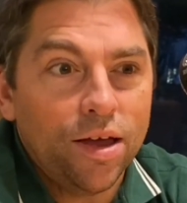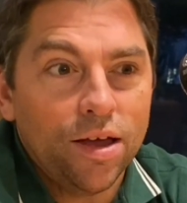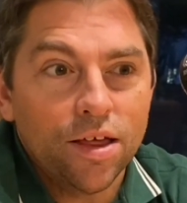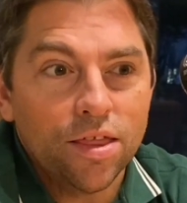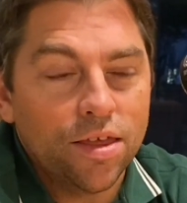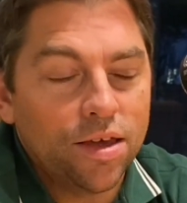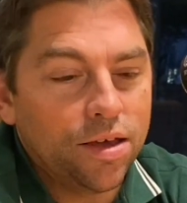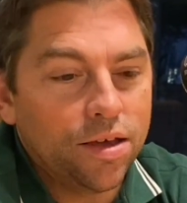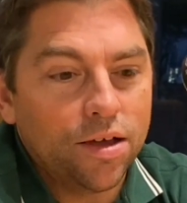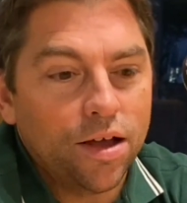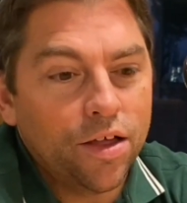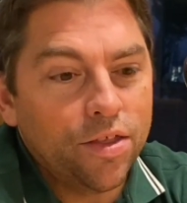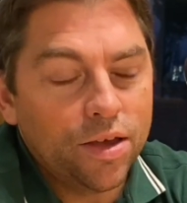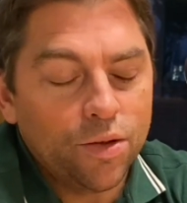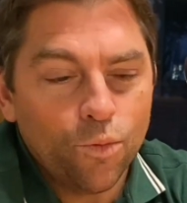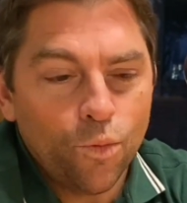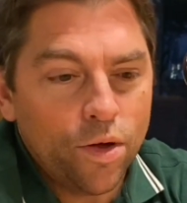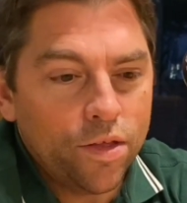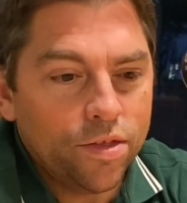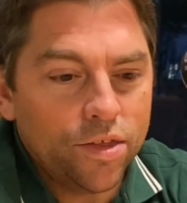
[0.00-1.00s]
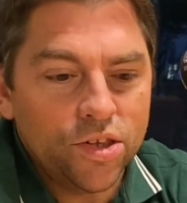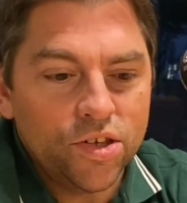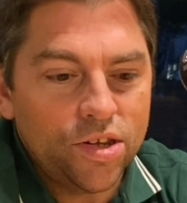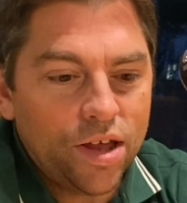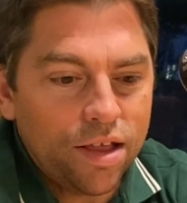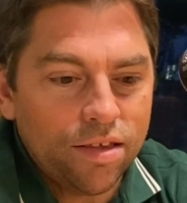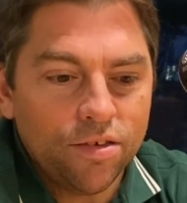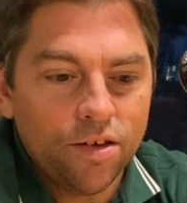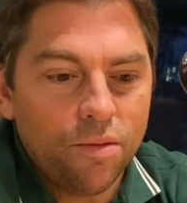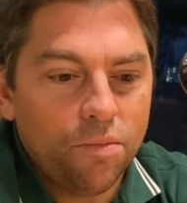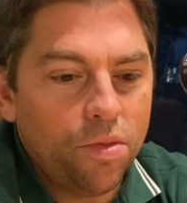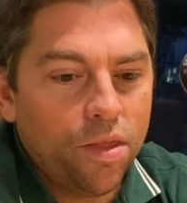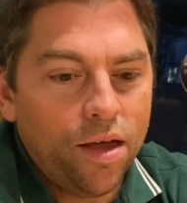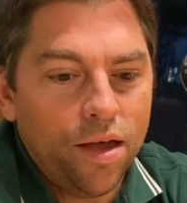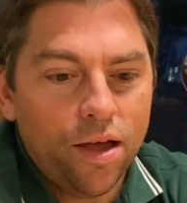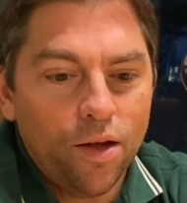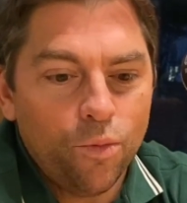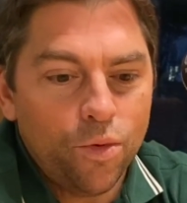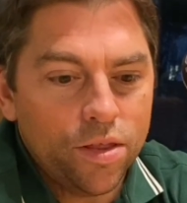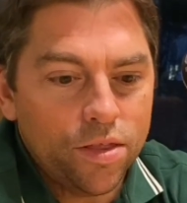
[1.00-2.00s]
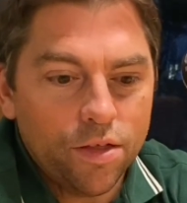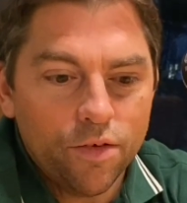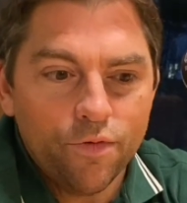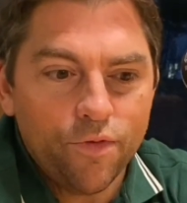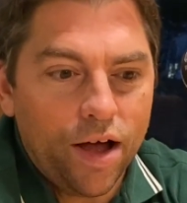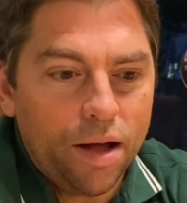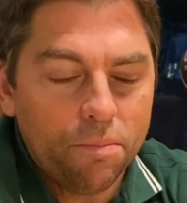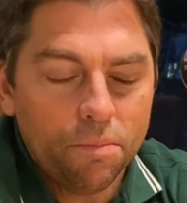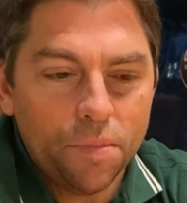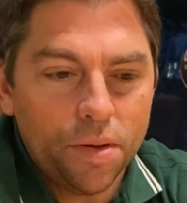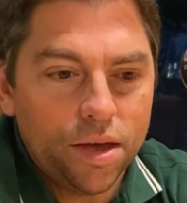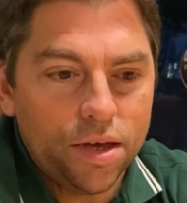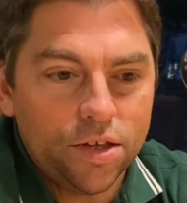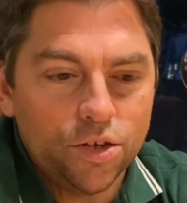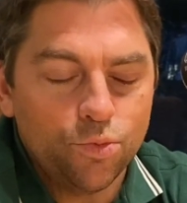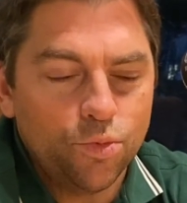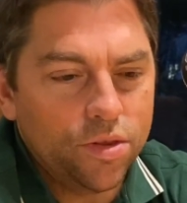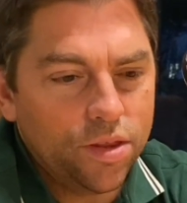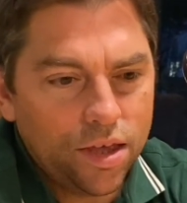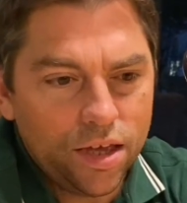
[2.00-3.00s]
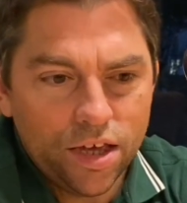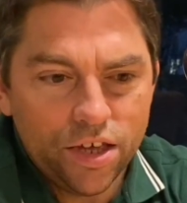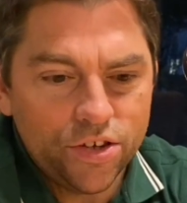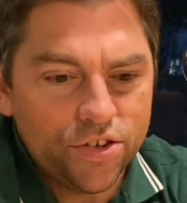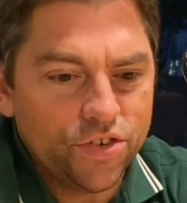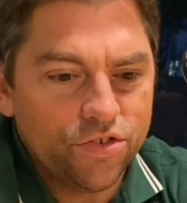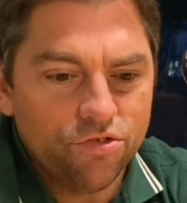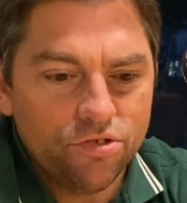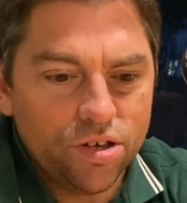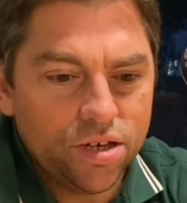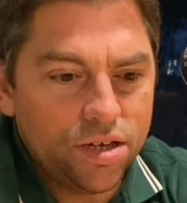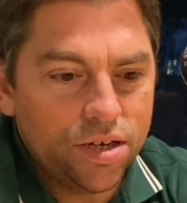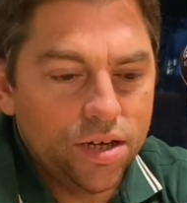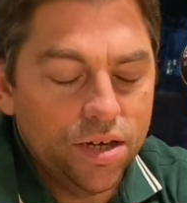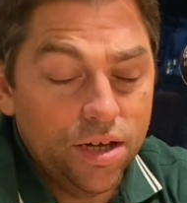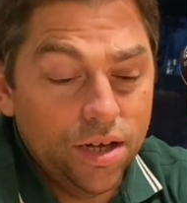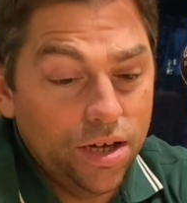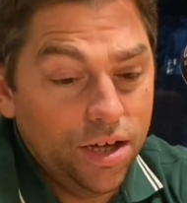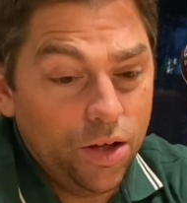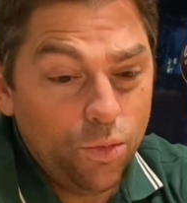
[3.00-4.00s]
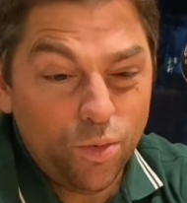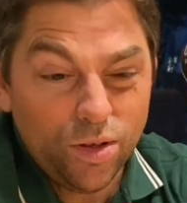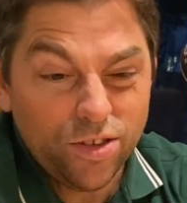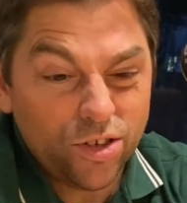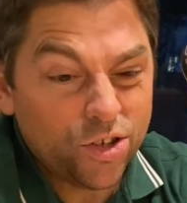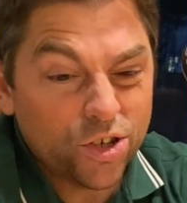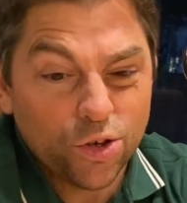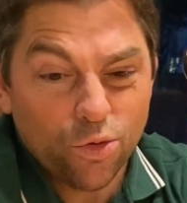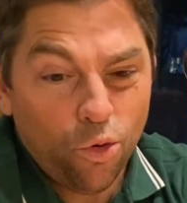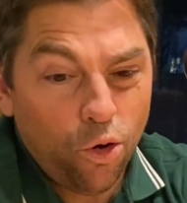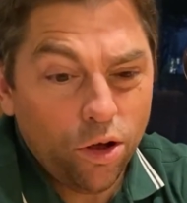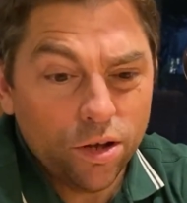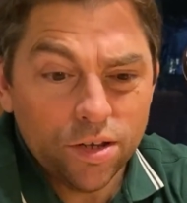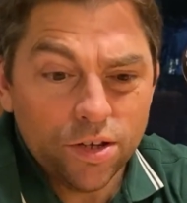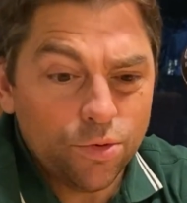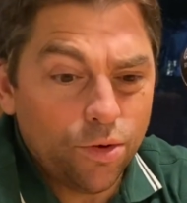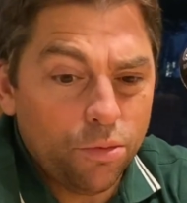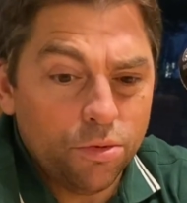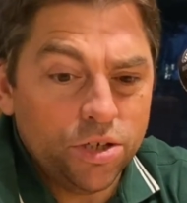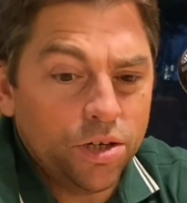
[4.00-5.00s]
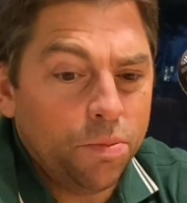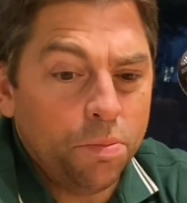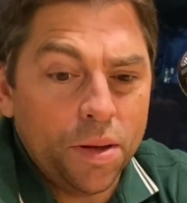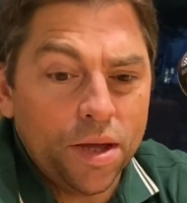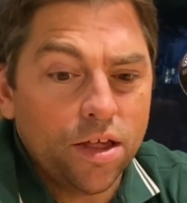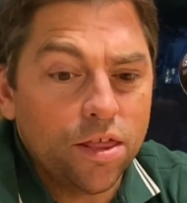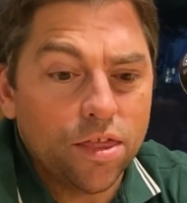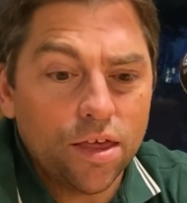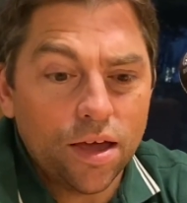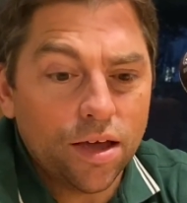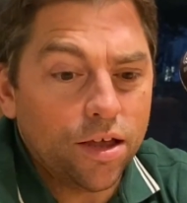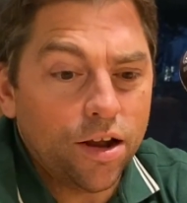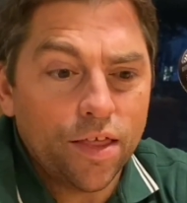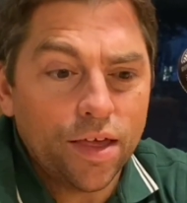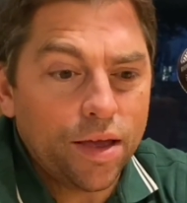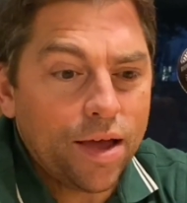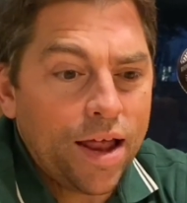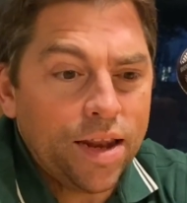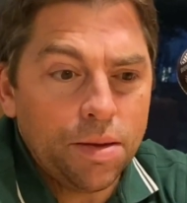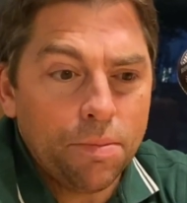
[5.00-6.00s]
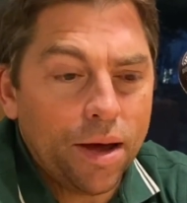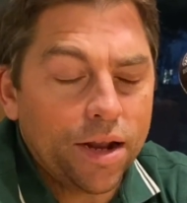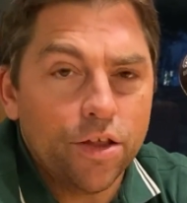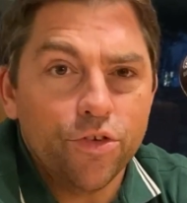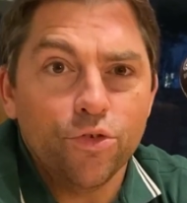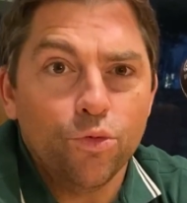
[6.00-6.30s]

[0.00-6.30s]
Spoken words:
I think with the setup there, with the fan base, with the history, with the squad as well, which is a big thing. And I think any manager